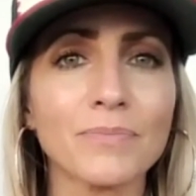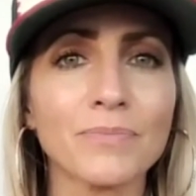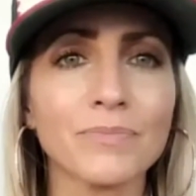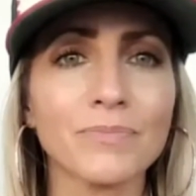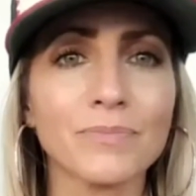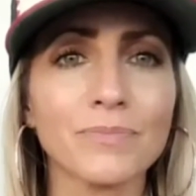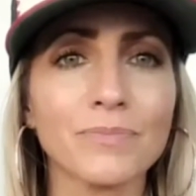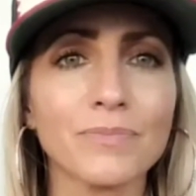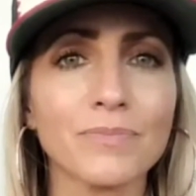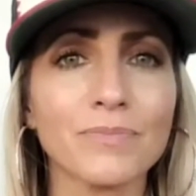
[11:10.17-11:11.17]

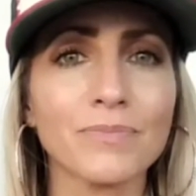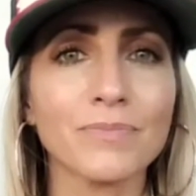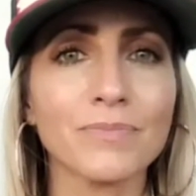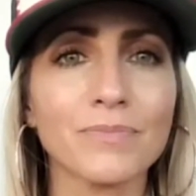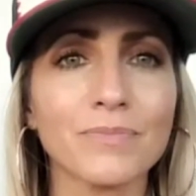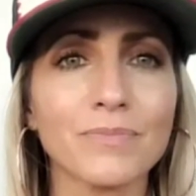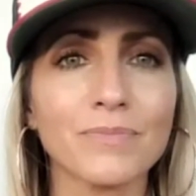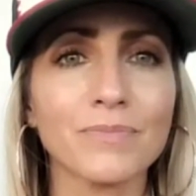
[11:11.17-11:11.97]
Nothing is said.